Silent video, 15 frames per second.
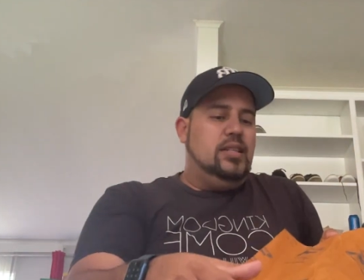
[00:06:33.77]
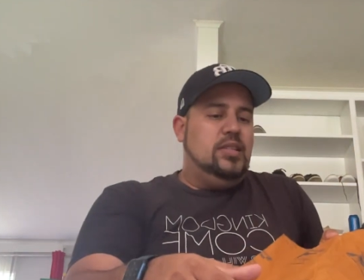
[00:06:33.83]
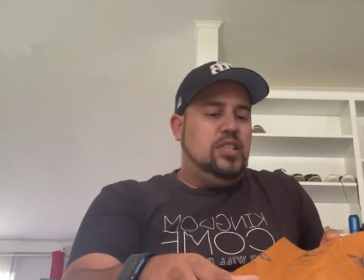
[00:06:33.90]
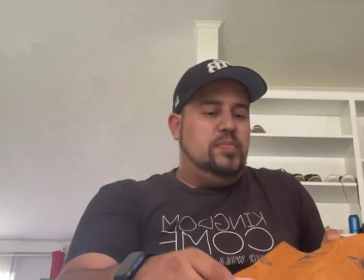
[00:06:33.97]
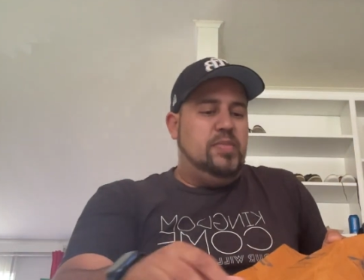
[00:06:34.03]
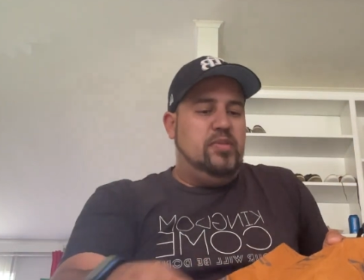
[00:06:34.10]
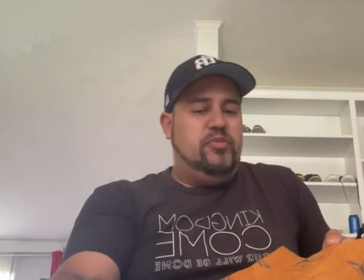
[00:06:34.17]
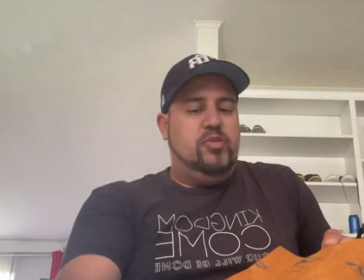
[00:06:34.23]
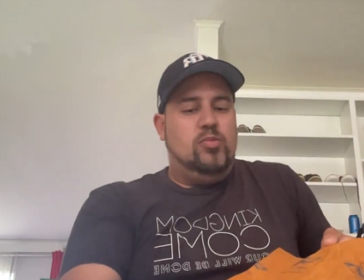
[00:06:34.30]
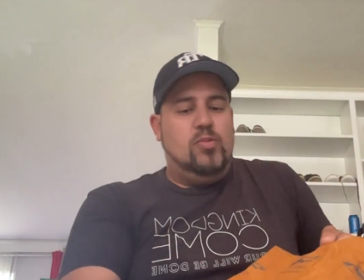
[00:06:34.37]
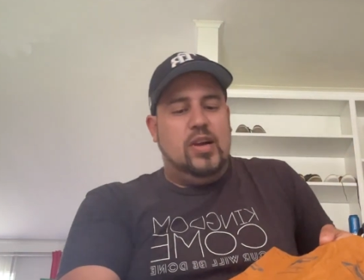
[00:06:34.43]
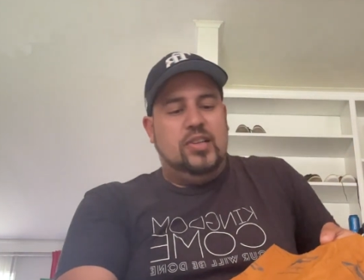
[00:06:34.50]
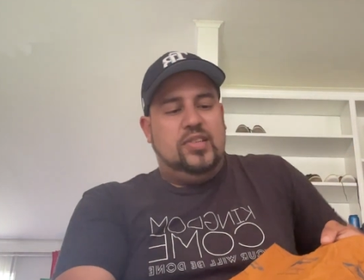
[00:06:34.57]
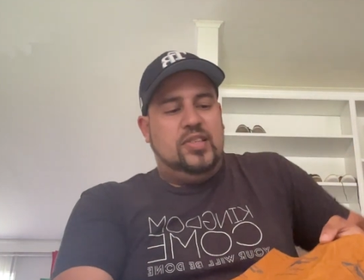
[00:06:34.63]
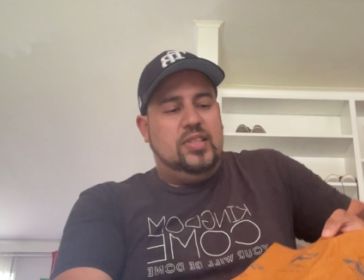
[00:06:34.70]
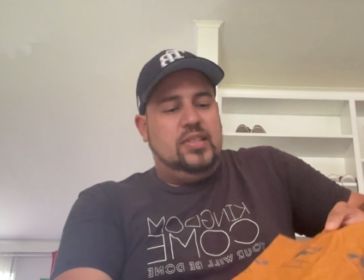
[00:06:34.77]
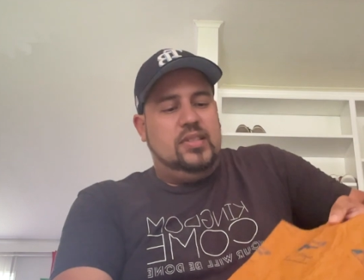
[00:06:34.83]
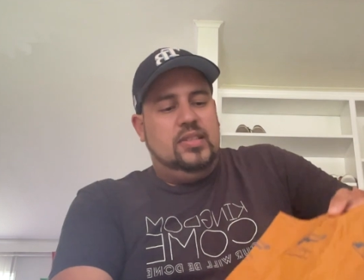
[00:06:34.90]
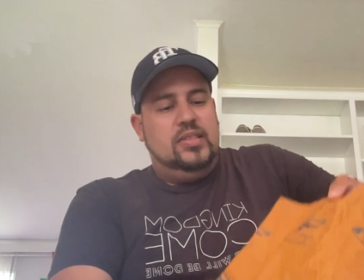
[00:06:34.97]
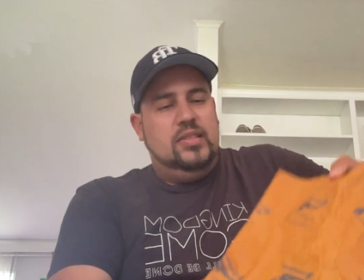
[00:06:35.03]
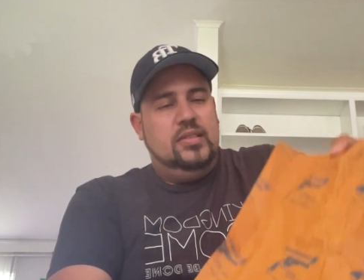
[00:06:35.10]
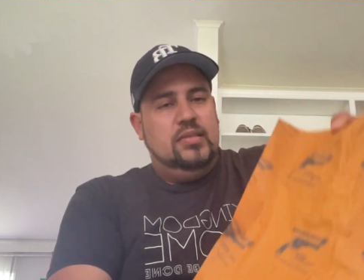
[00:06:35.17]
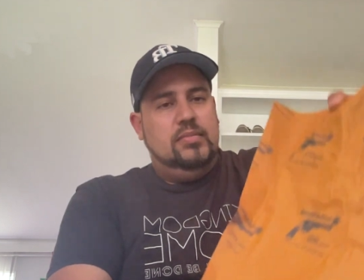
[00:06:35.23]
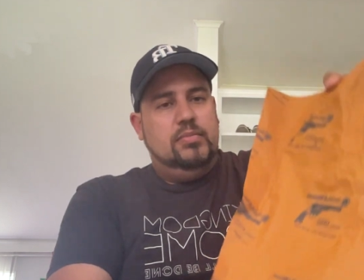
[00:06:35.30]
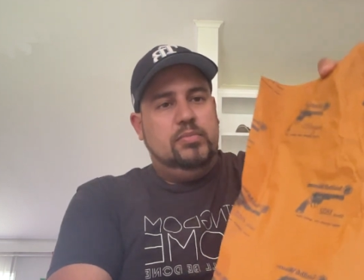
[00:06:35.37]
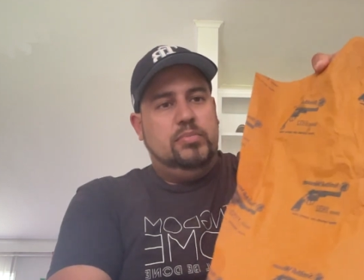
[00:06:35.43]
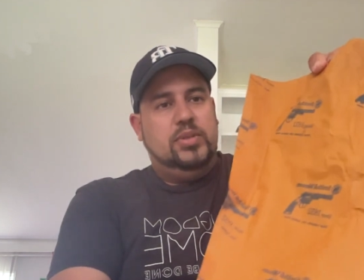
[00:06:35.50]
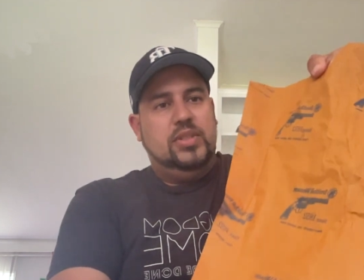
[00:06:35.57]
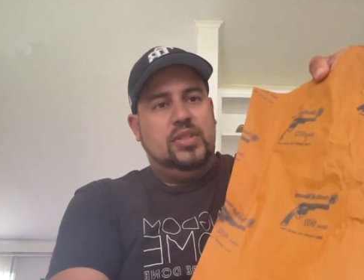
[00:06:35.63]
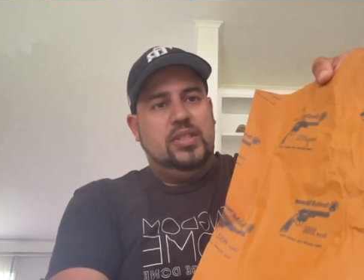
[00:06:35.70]
Smith & Wesson
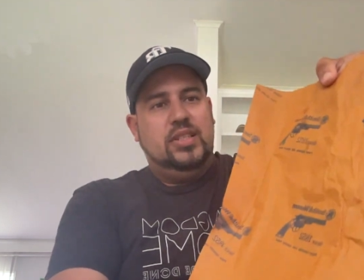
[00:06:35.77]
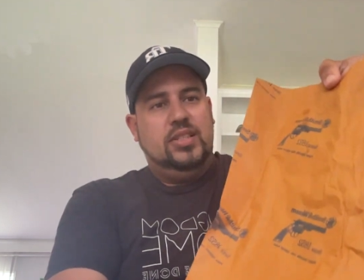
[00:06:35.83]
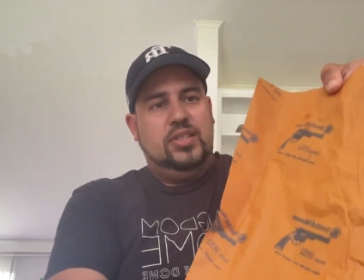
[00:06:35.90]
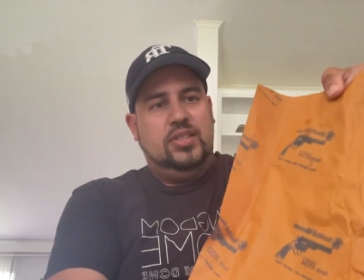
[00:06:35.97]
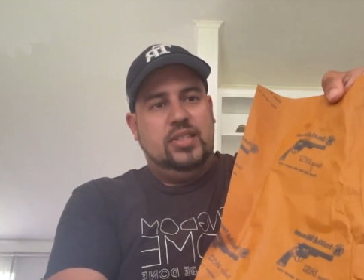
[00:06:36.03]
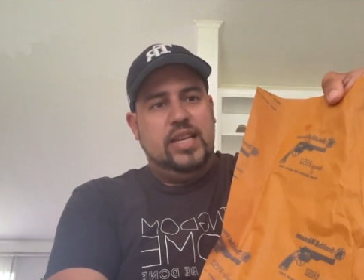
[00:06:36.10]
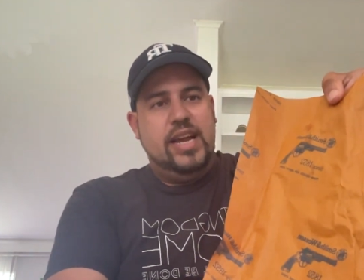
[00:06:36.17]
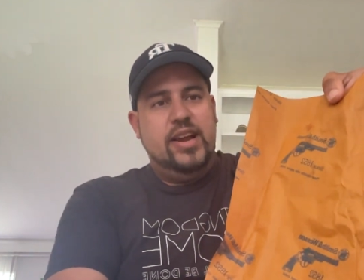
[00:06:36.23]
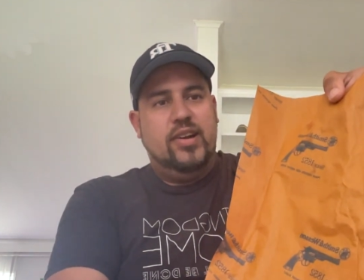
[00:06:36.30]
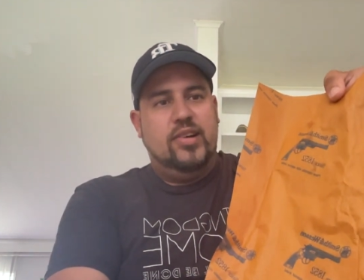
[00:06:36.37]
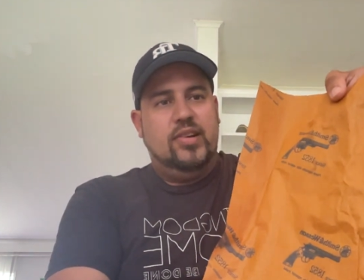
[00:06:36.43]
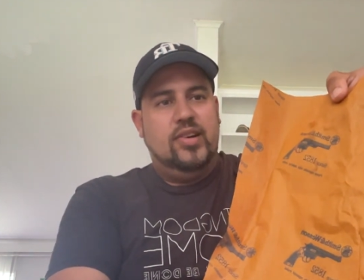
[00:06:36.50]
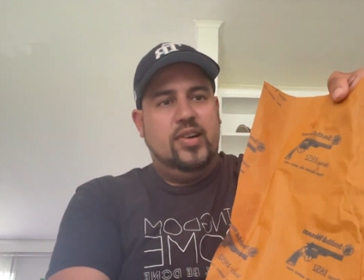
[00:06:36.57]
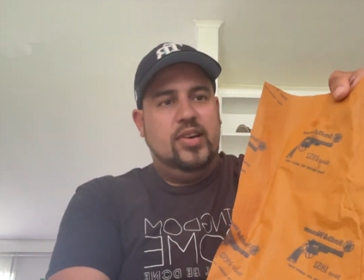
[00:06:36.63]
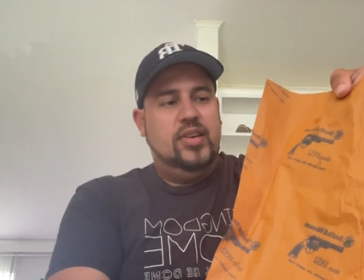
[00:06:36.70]
put this there.